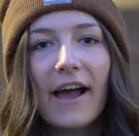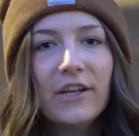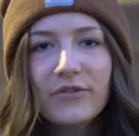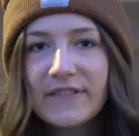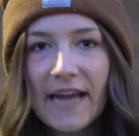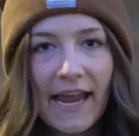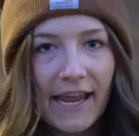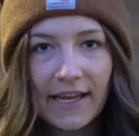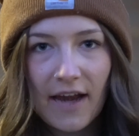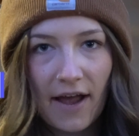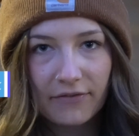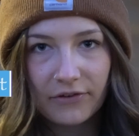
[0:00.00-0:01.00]
I used to
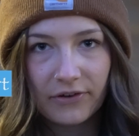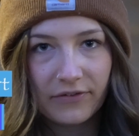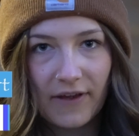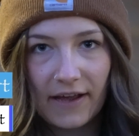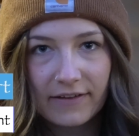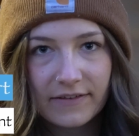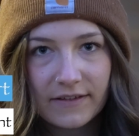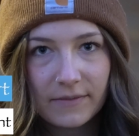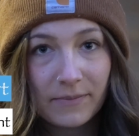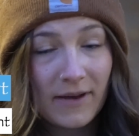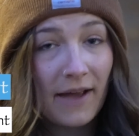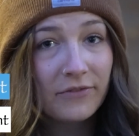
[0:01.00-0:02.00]
hate After
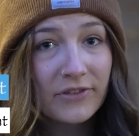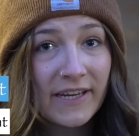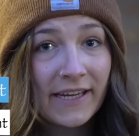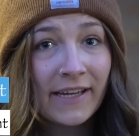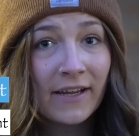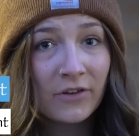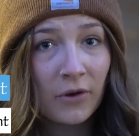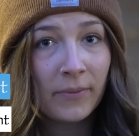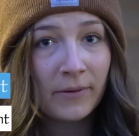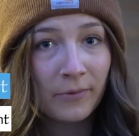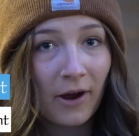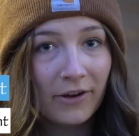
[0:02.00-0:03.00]
Effects, but after taking
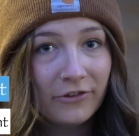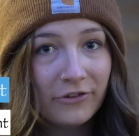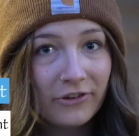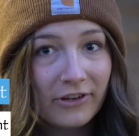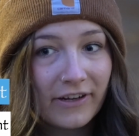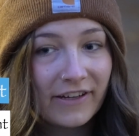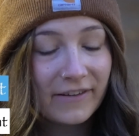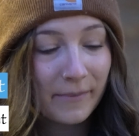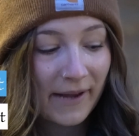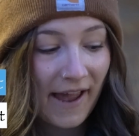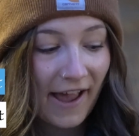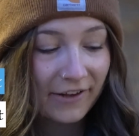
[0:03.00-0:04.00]
Adobe Rush, it's
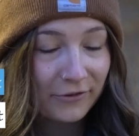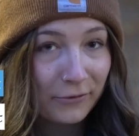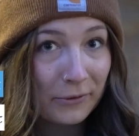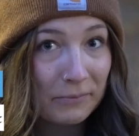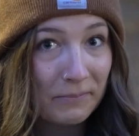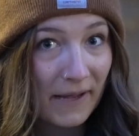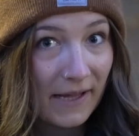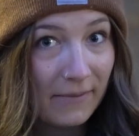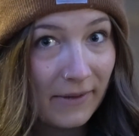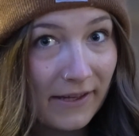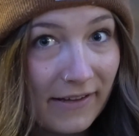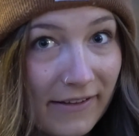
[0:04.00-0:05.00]
my actual
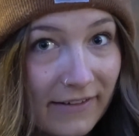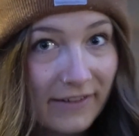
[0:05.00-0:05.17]
baby.